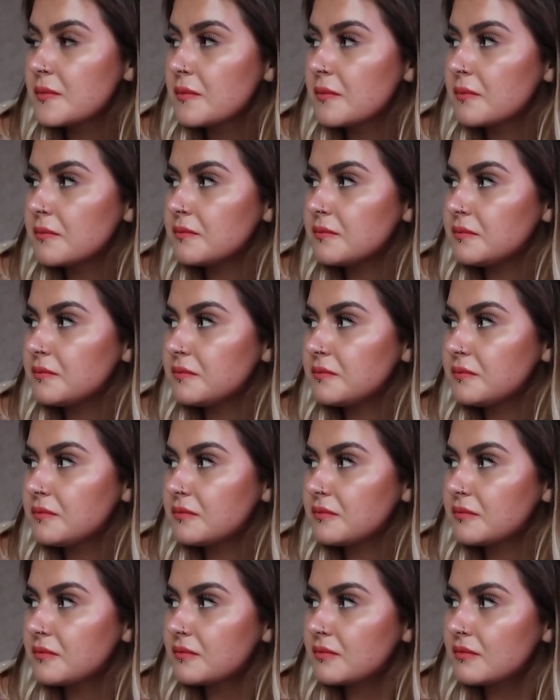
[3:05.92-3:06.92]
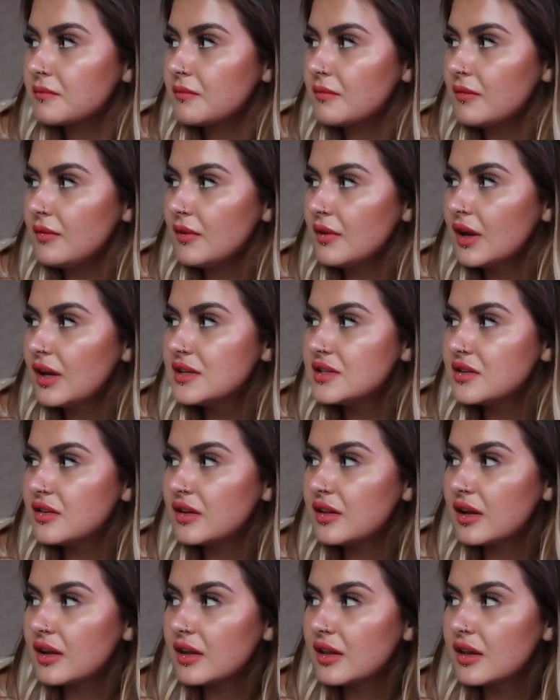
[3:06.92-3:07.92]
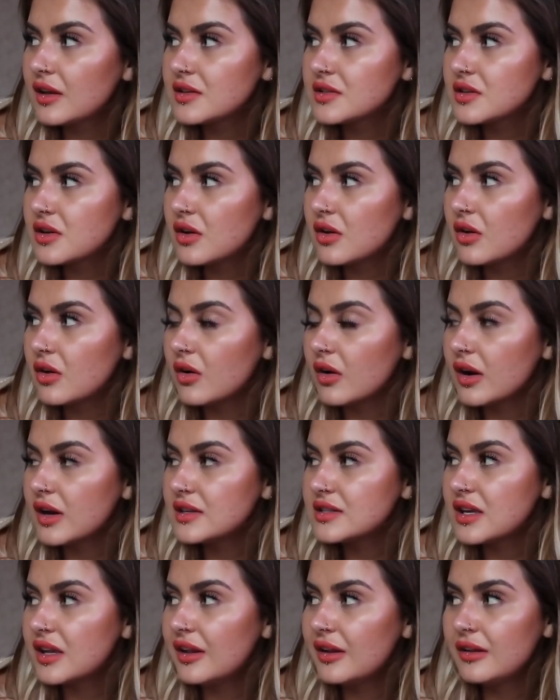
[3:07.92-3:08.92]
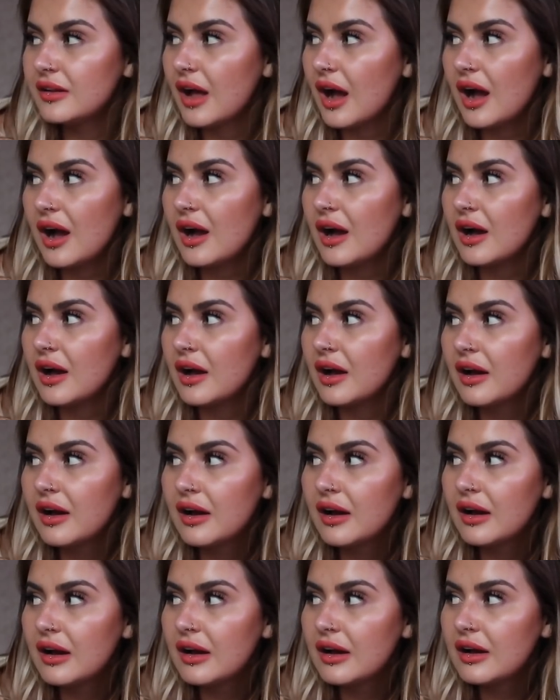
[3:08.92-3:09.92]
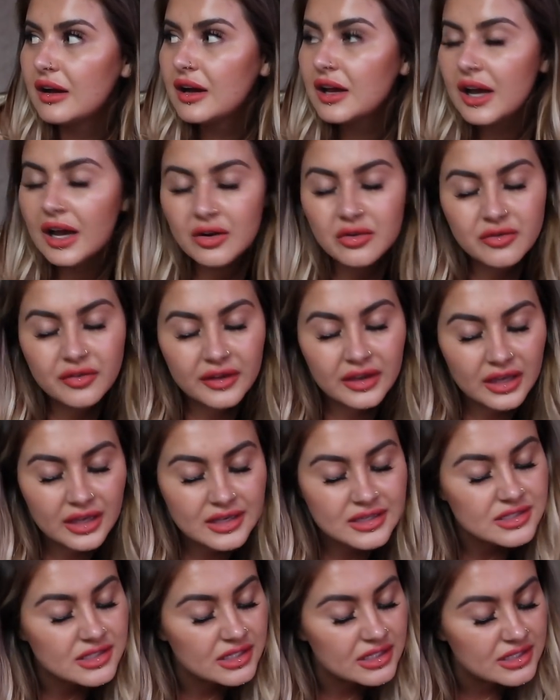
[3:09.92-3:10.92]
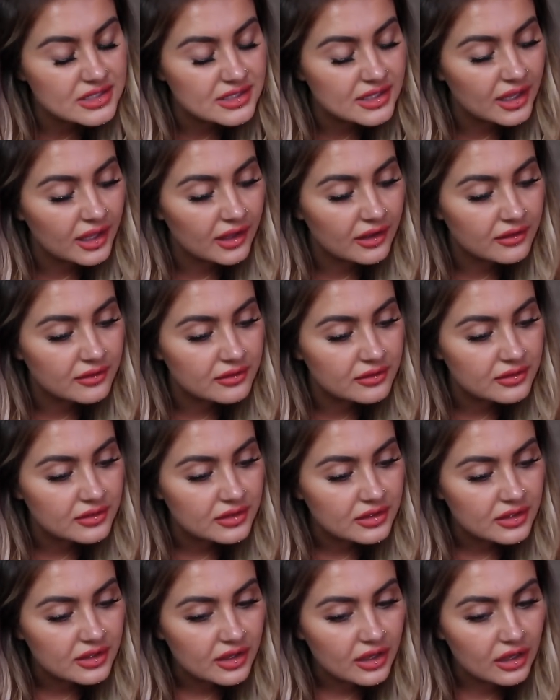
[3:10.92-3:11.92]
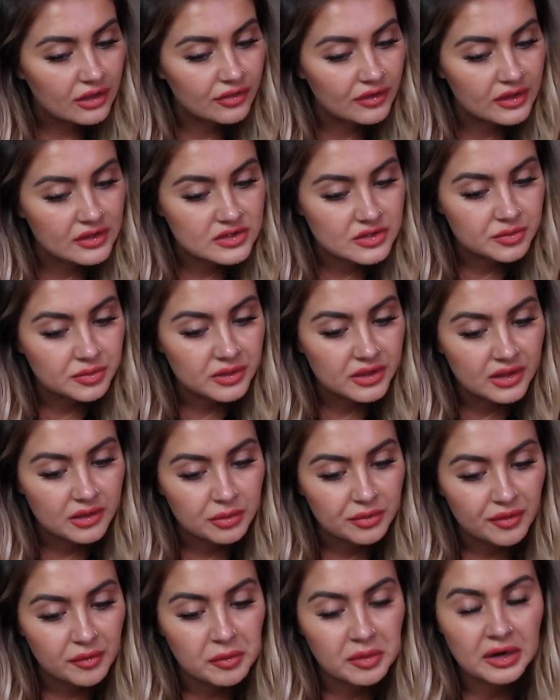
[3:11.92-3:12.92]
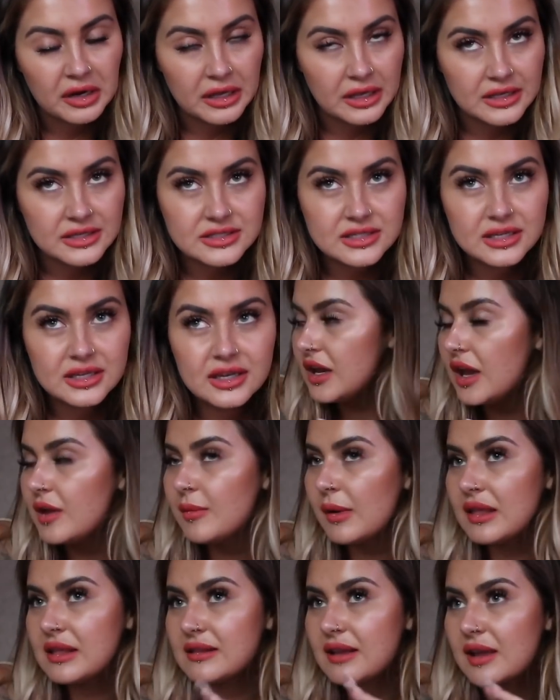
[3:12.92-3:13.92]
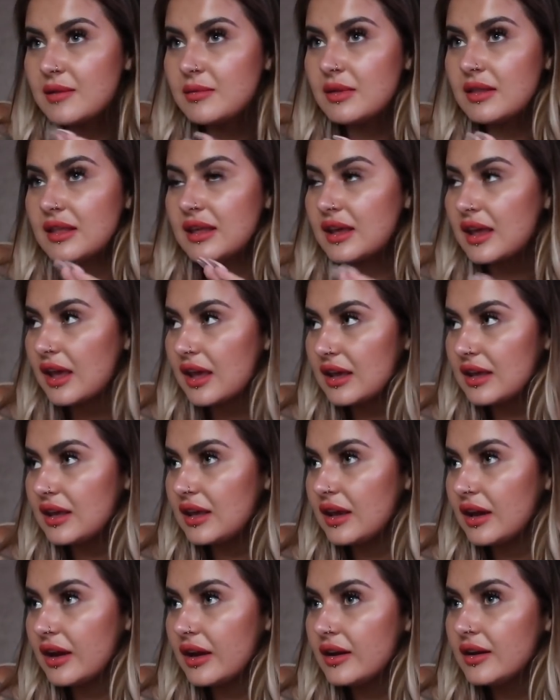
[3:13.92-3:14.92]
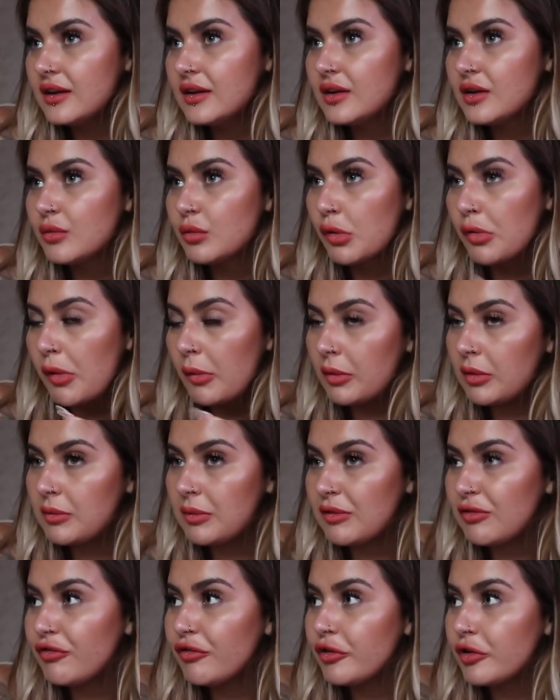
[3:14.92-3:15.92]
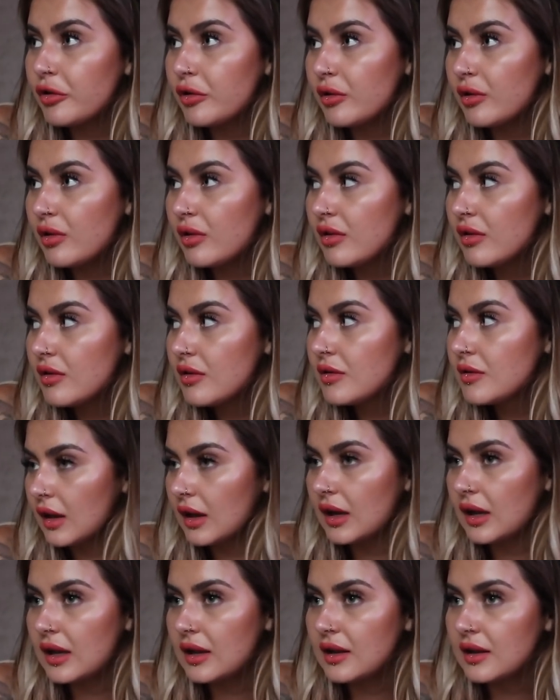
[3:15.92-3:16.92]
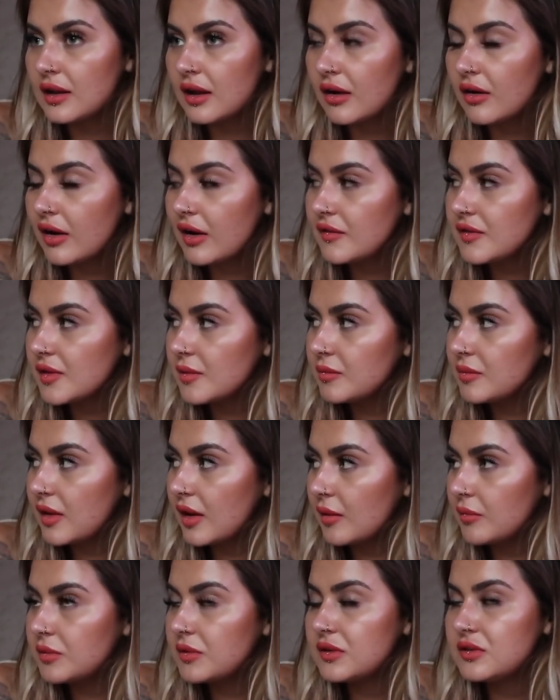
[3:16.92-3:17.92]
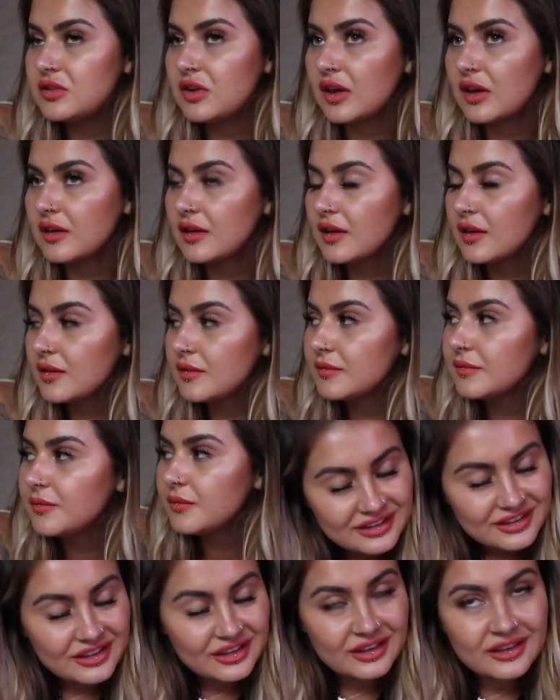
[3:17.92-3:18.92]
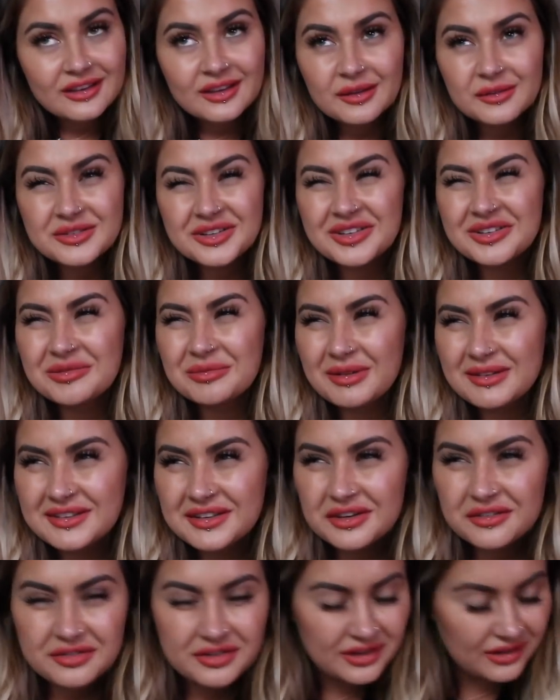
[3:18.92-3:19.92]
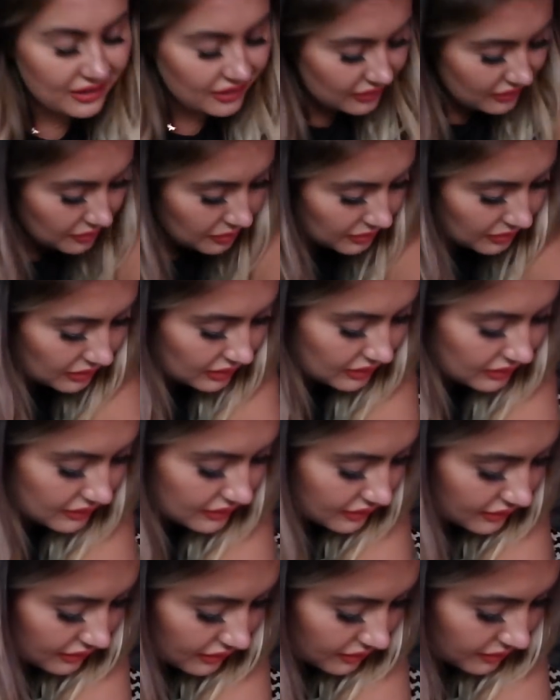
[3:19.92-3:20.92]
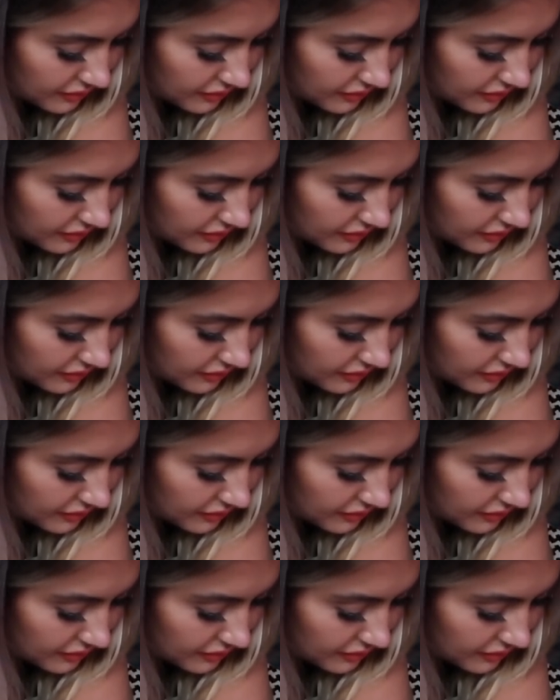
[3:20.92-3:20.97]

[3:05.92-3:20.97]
That's ridiculous. Is it ridiculous? or crazy. is it nah? That is craziness. I don't think it is crazy. I think it's completely within my rights. And by the time that they get here, we'll probably be full and I'll have some dip to drink. Yeah, I'm judging myself right now to be honest.